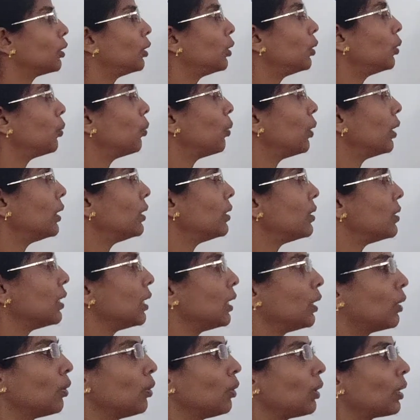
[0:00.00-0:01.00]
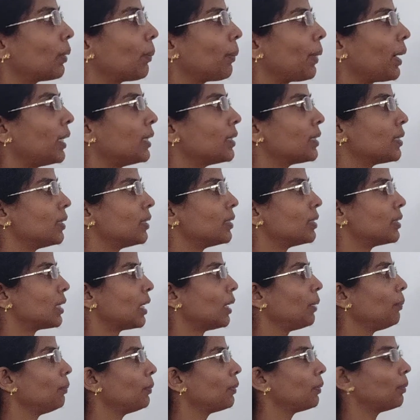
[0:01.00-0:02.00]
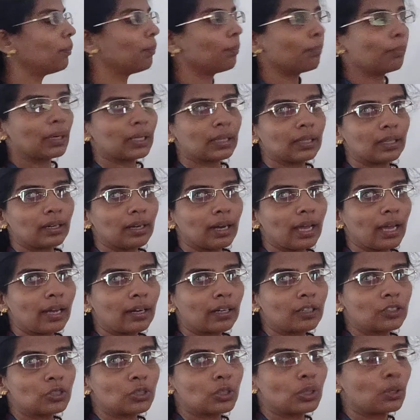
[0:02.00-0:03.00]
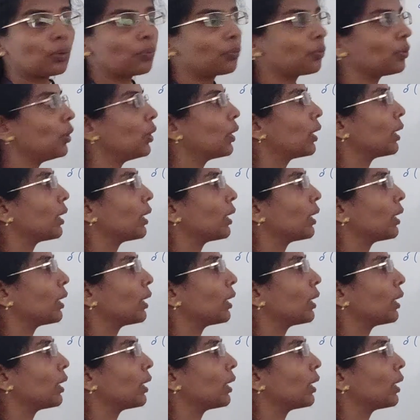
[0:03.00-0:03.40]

Q1 0 remains the same, but the direction of your